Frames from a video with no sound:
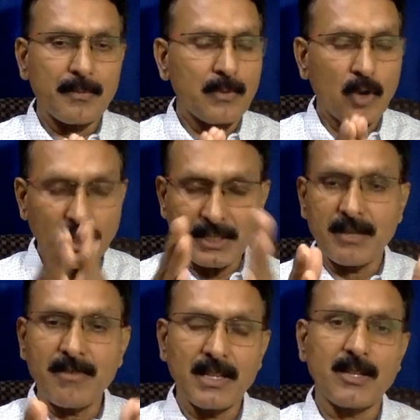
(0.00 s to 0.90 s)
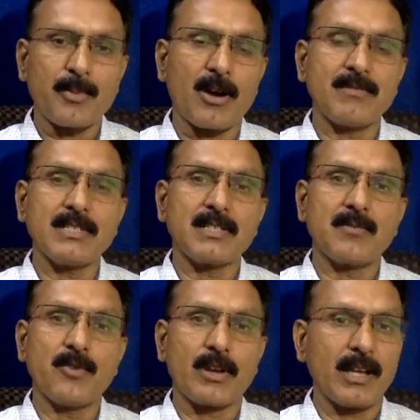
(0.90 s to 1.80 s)
not given the provision
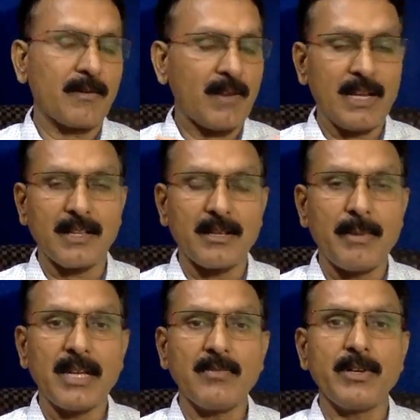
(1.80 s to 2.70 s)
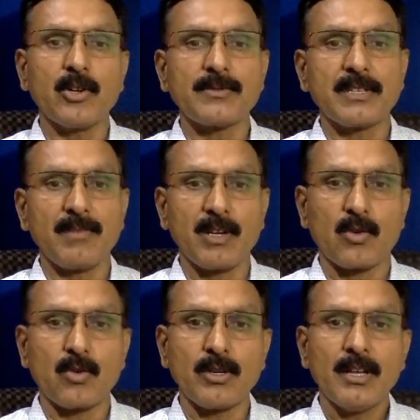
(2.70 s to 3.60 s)
for availing the benefit of civil
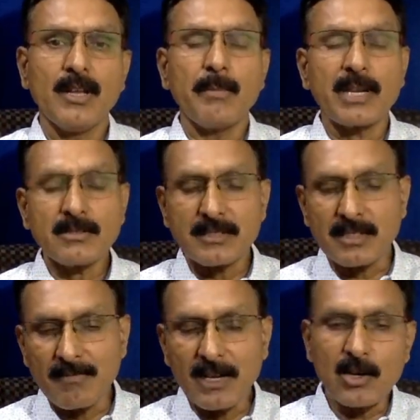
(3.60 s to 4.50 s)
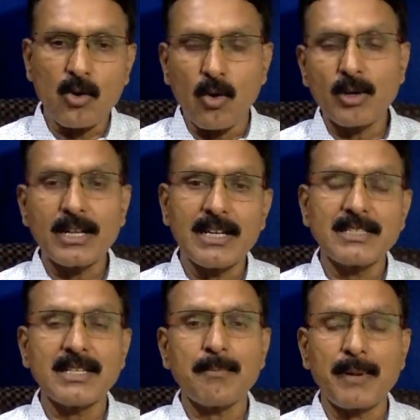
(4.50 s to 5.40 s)
court, because civil court
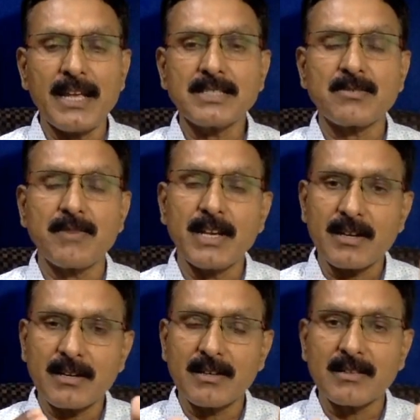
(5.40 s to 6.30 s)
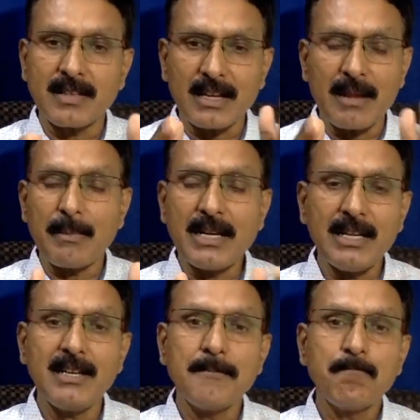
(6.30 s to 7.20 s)
is a place where the
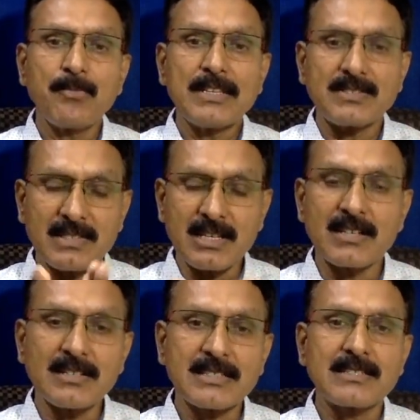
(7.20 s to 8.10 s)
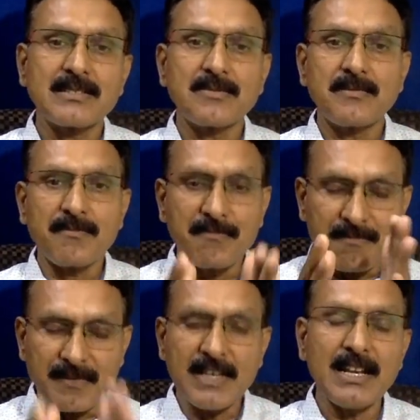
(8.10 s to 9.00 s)
remedy seekers
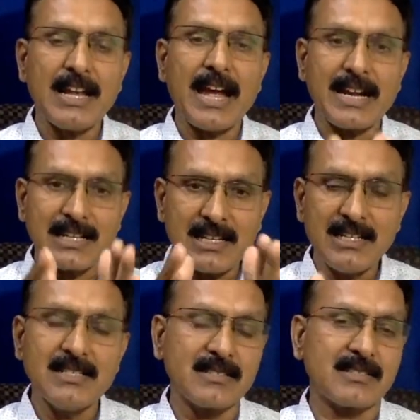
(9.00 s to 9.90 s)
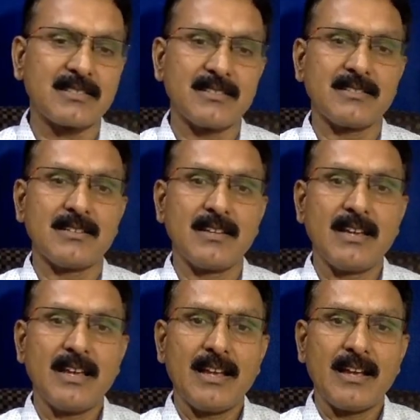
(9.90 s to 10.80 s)
feel at ease
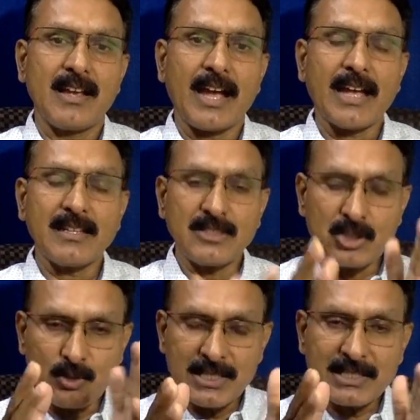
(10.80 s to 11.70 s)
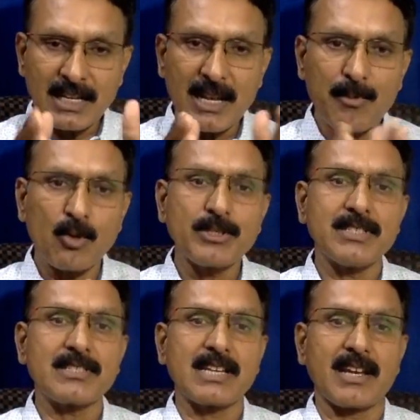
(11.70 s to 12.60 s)
and a judicial approach
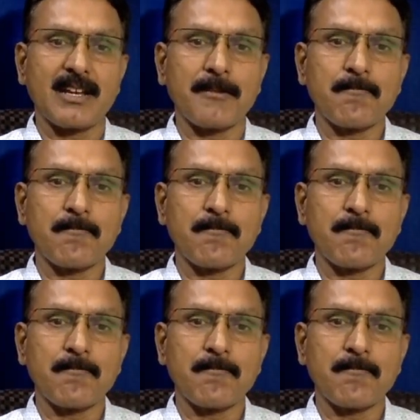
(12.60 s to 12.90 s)
is taken.